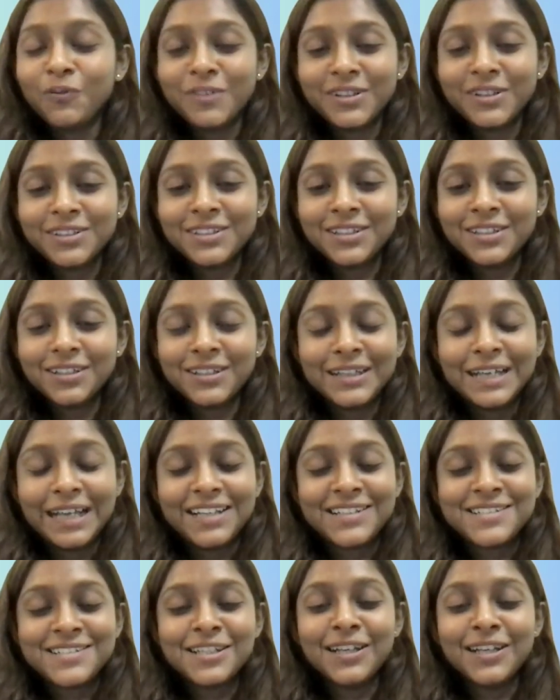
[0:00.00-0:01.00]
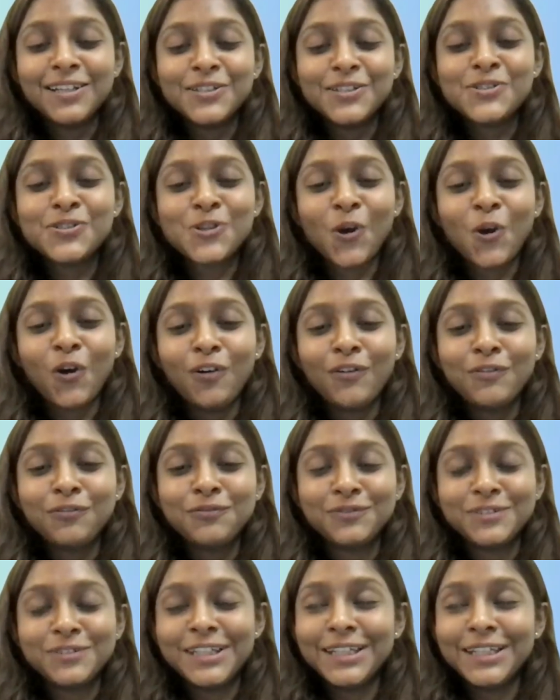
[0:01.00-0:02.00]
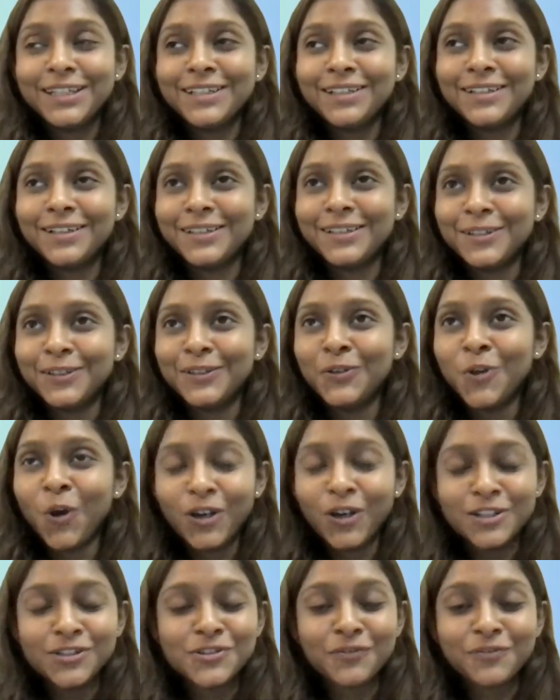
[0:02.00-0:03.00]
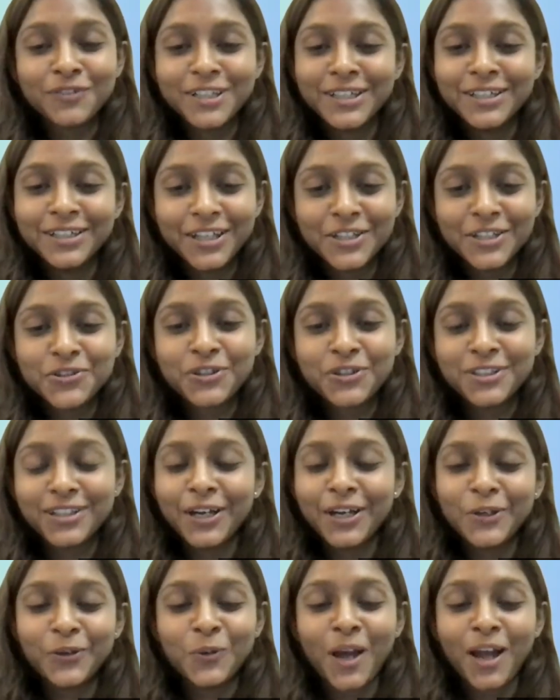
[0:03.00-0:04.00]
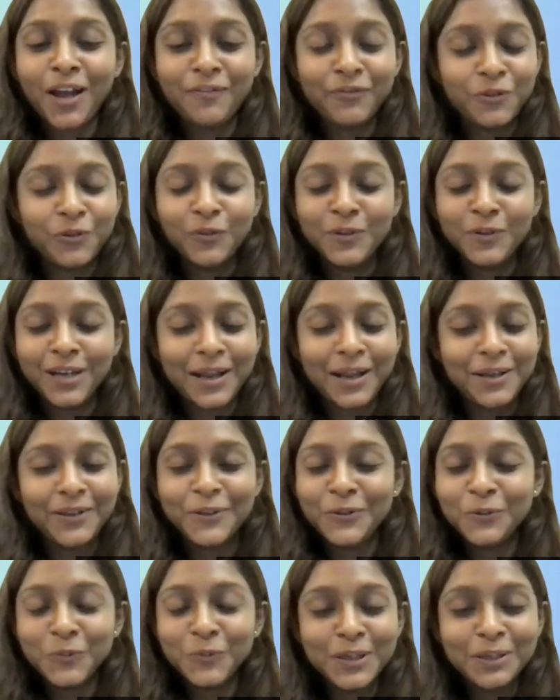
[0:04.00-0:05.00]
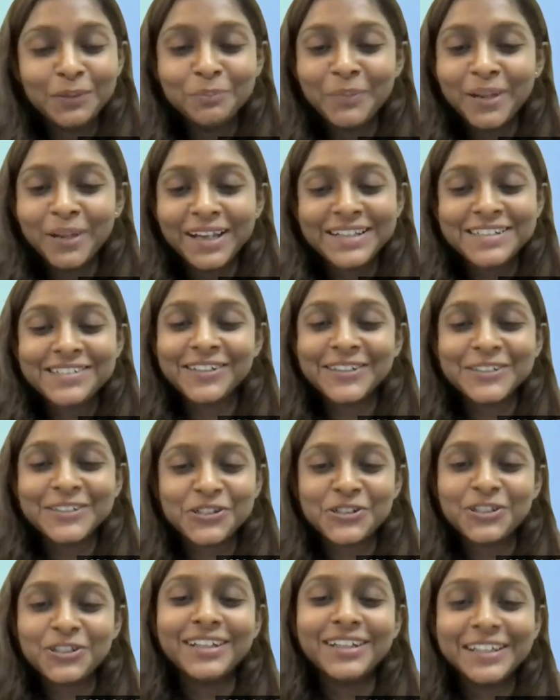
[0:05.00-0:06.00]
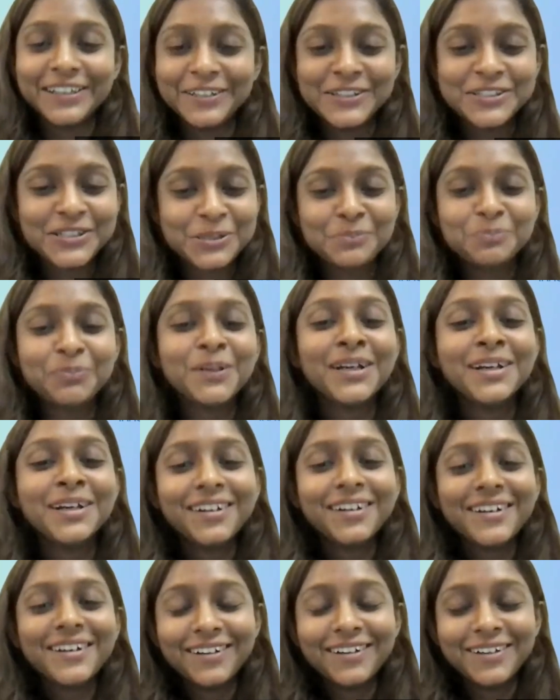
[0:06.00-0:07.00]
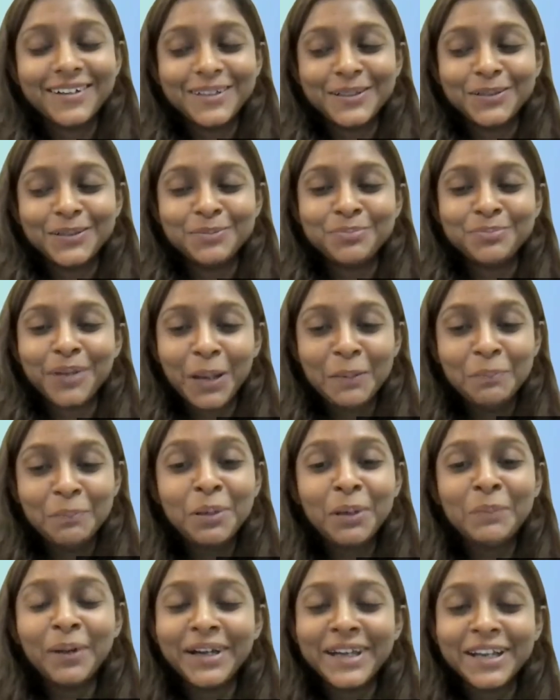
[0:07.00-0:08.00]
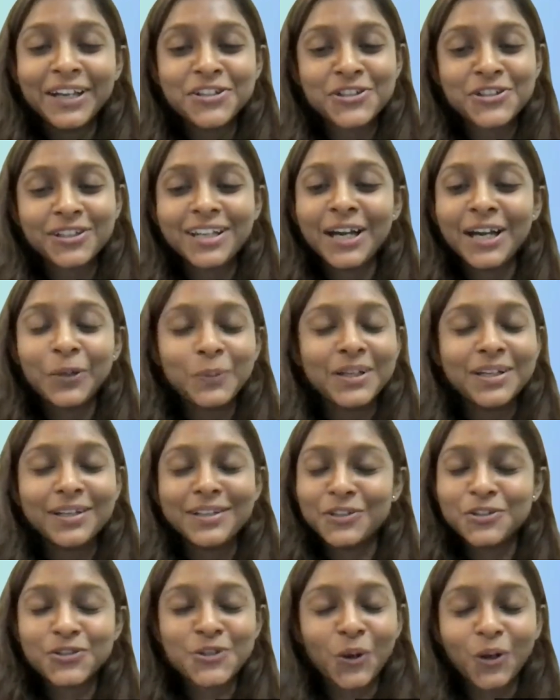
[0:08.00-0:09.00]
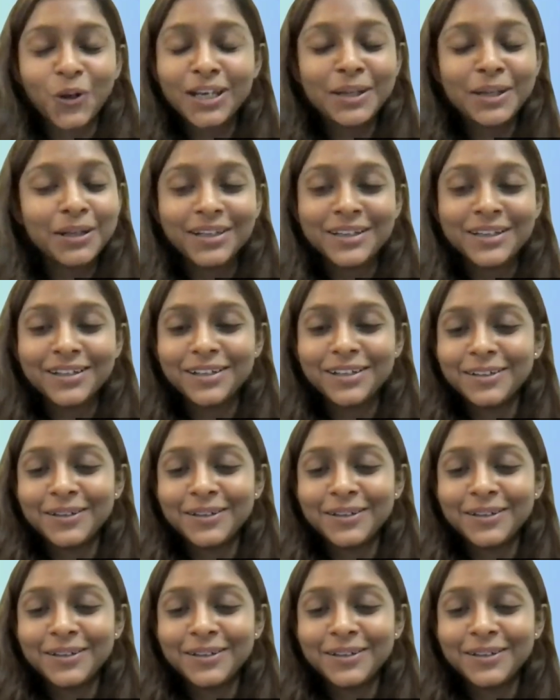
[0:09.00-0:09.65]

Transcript: with the excellence of the knowledge of the industry that you have, you will make such a leadership implementation that will surely